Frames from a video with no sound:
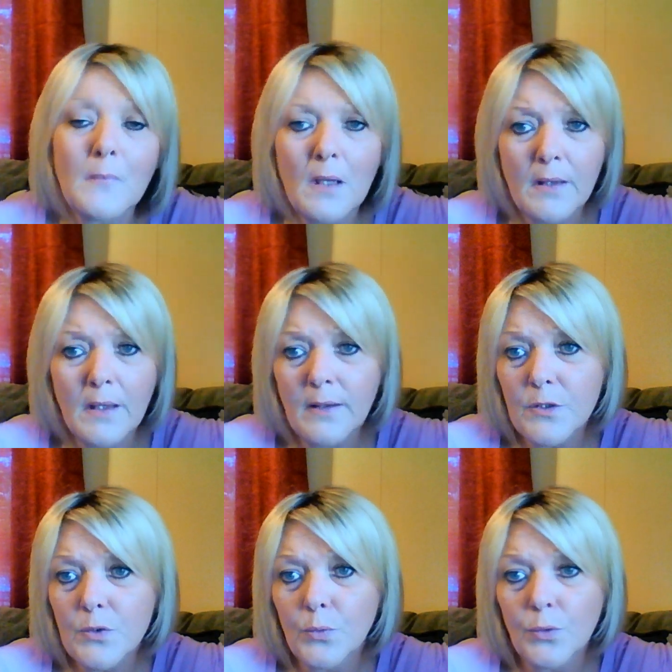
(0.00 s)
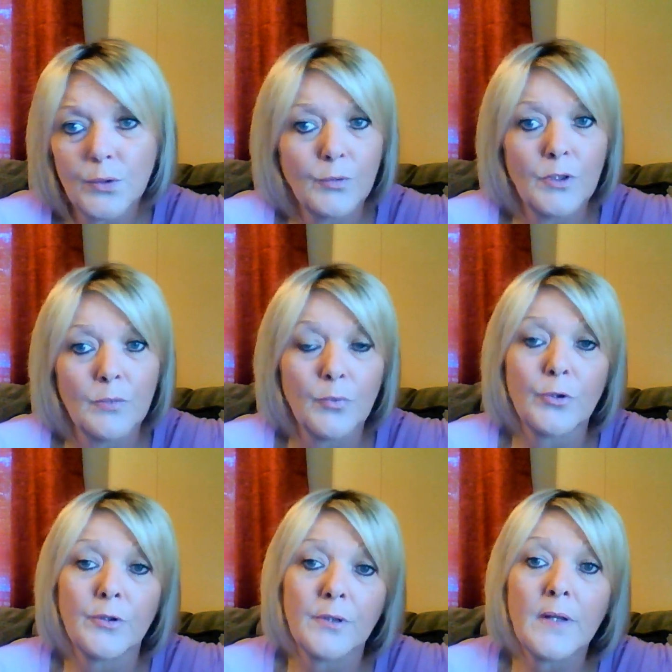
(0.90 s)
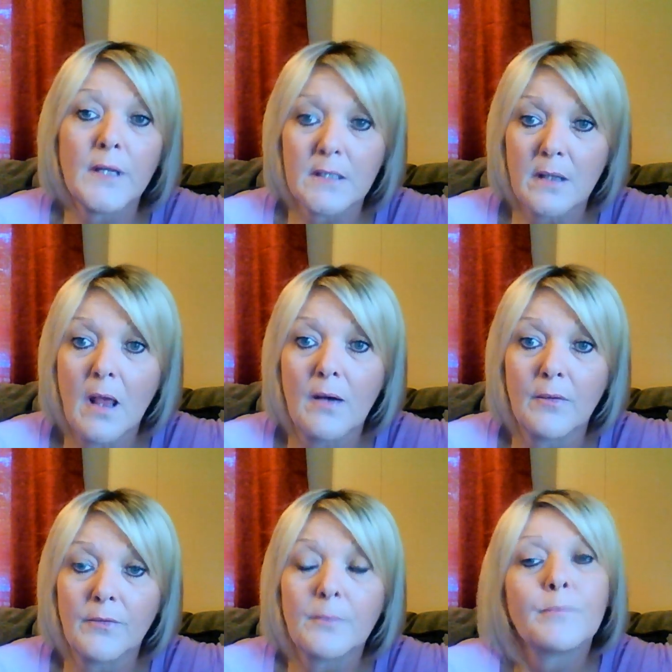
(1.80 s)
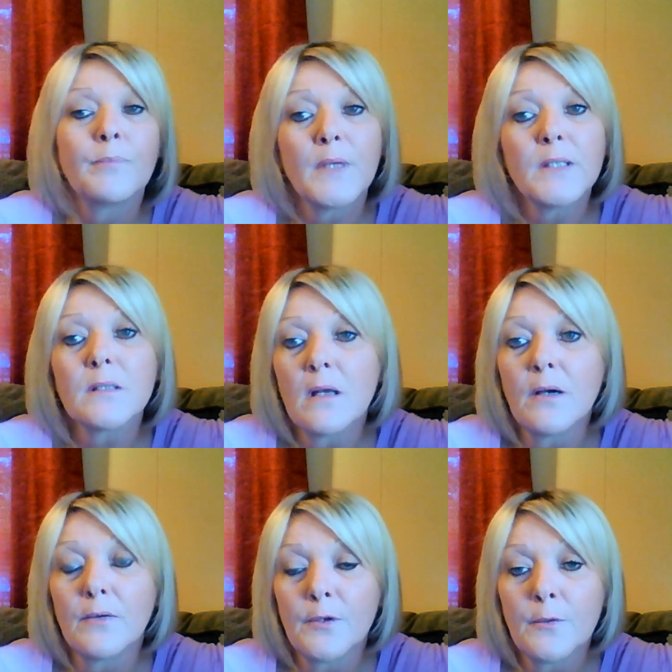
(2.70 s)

that I think is really, really important, and that's love. That's love.